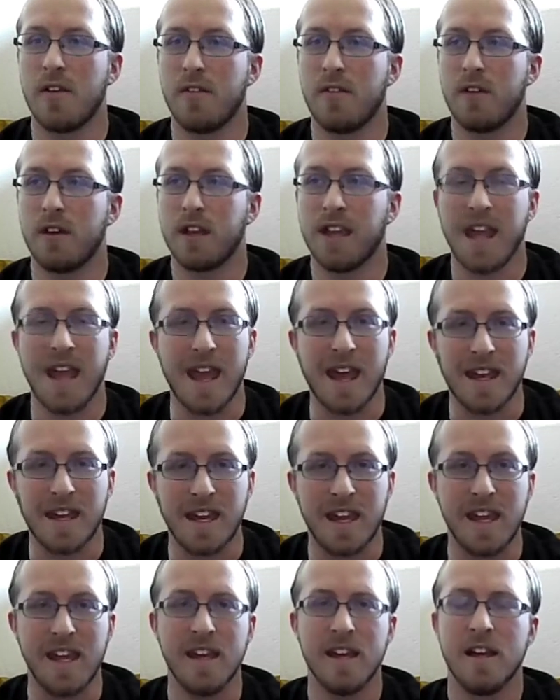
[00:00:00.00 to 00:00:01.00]
of
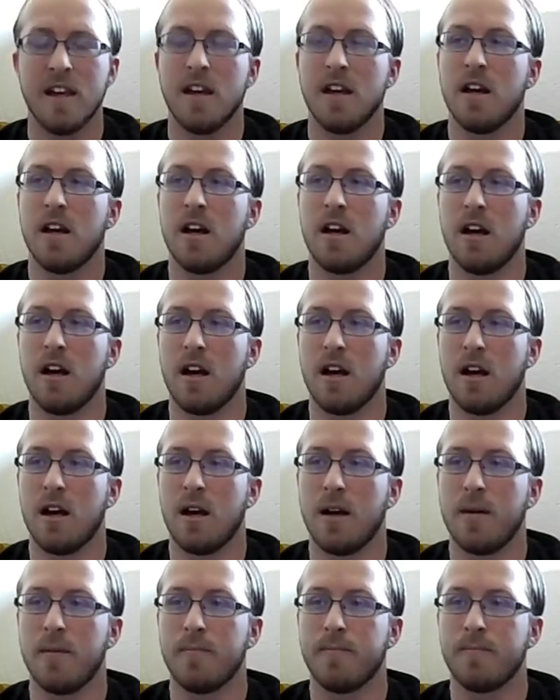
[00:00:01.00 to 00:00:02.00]
candy,
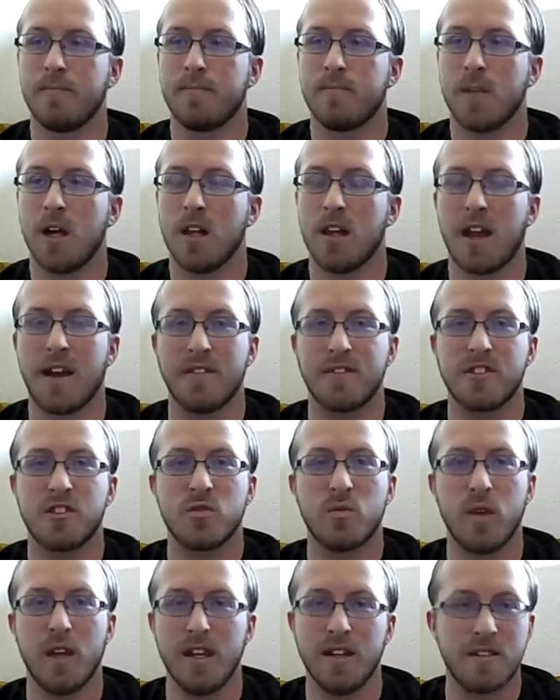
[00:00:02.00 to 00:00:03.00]
a lot of
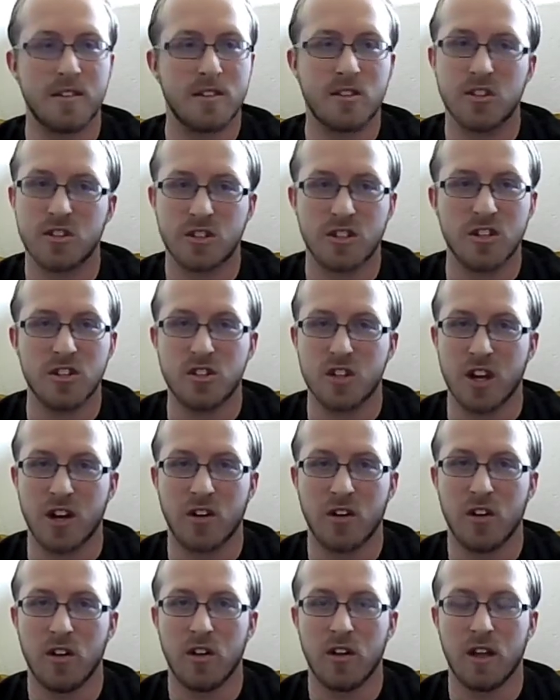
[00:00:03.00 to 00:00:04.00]
sweets, just in
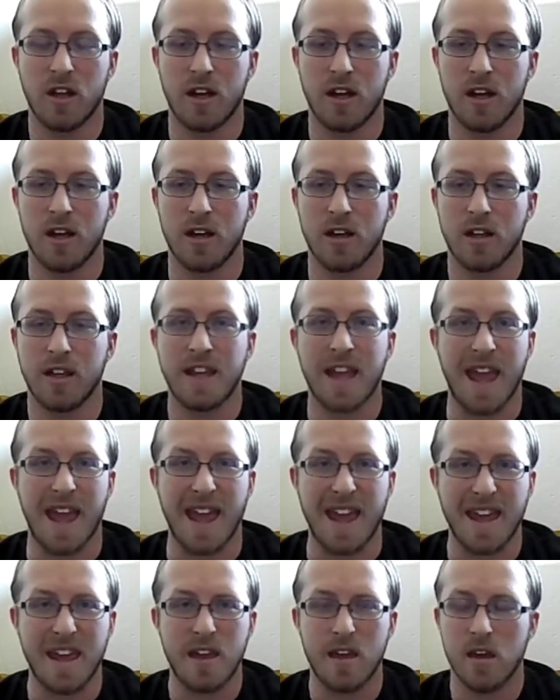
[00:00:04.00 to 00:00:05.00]
general,
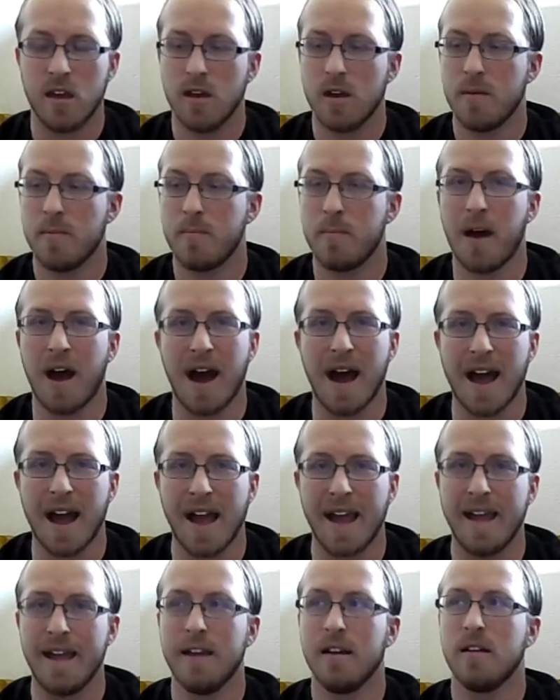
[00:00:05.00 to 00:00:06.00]
cake,
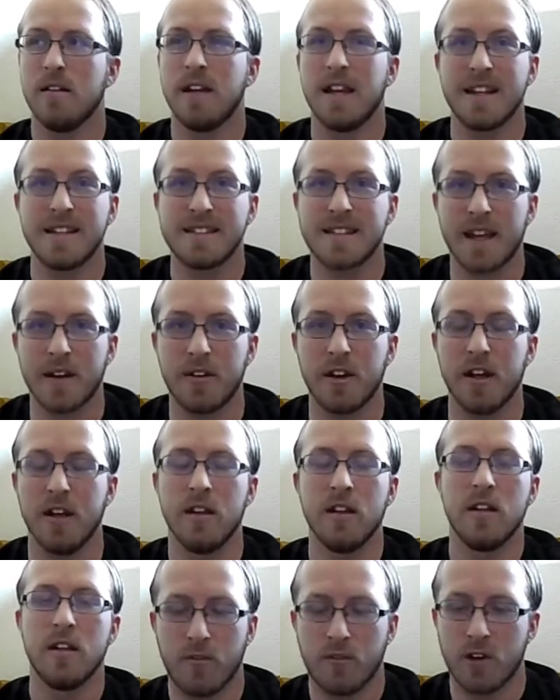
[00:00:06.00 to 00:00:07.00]
pie, etc.
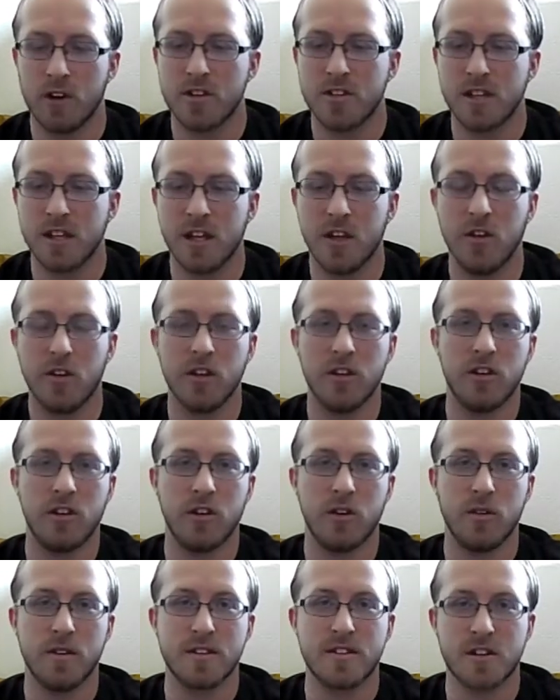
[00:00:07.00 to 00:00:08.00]
First thing you can
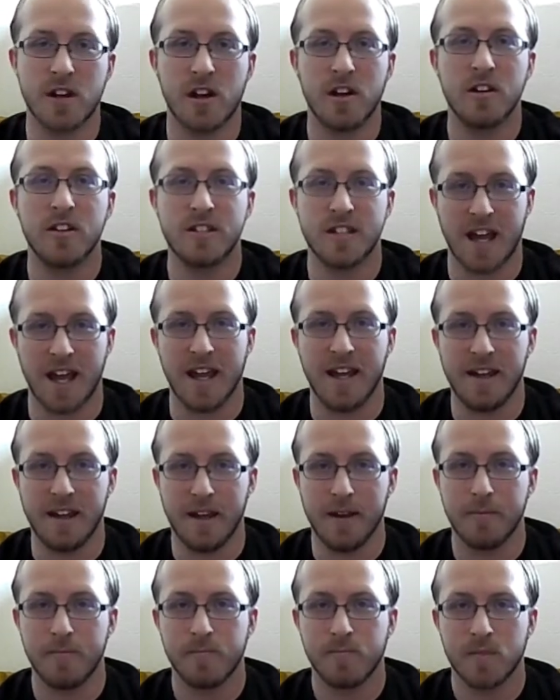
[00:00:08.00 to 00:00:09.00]
do is start dieting.
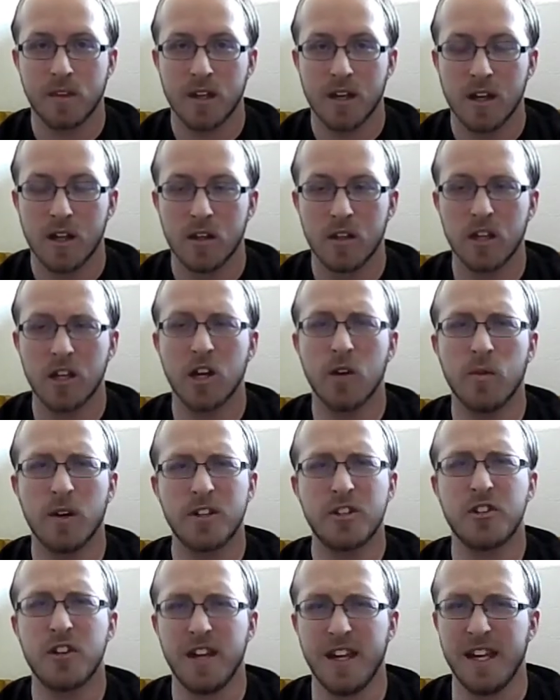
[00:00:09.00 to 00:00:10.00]
Look at
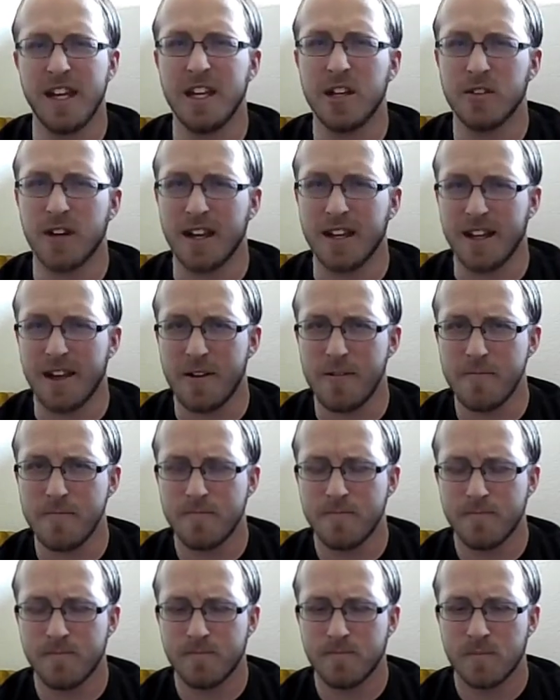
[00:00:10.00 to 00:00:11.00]
what you're eating right now,
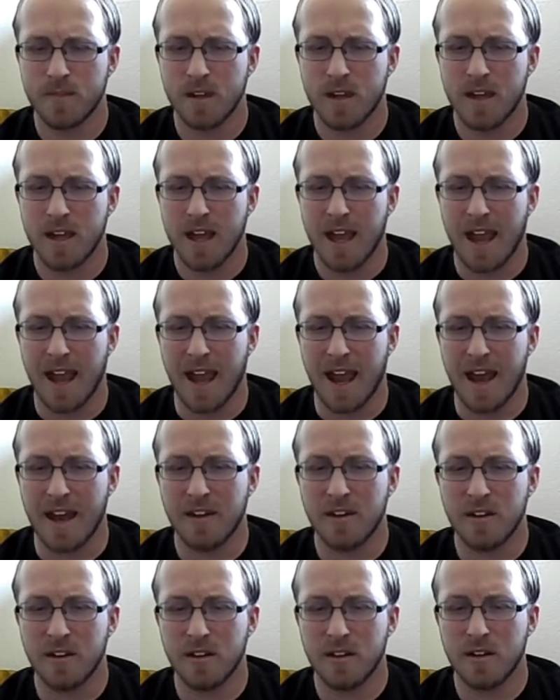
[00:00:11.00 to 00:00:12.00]

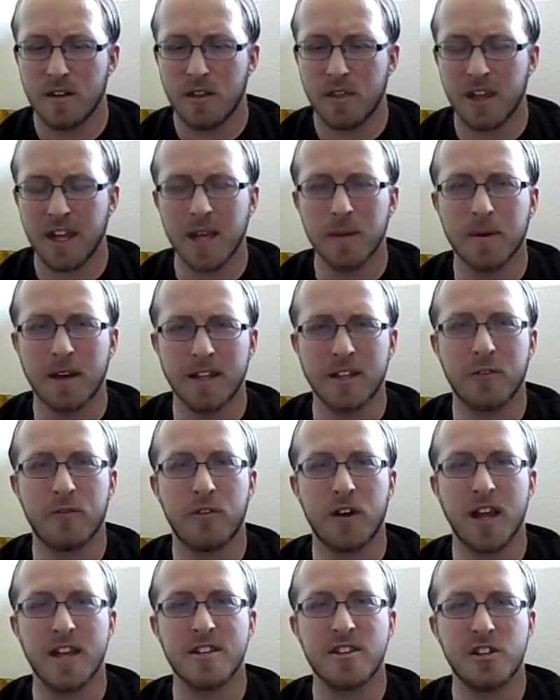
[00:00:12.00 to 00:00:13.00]
and think about the
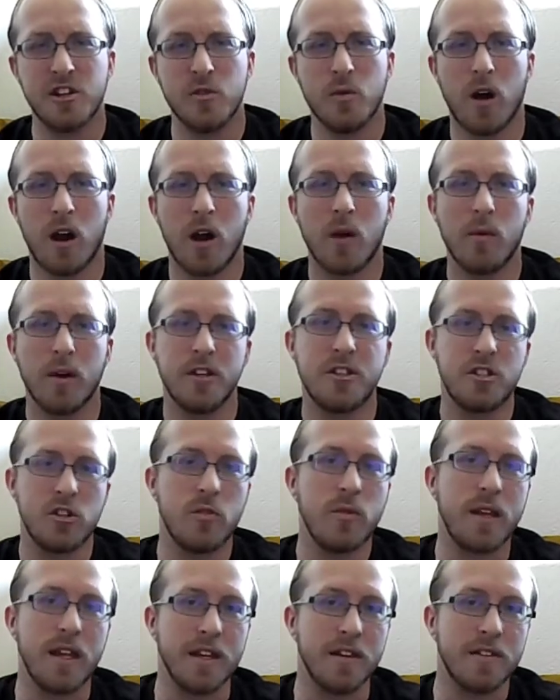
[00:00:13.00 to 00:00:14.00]
phrase, you are what you
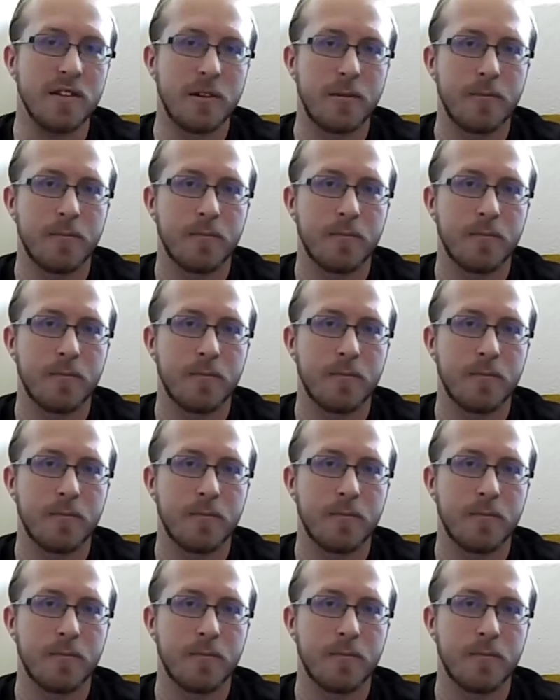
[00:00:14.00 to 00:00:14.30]
eat.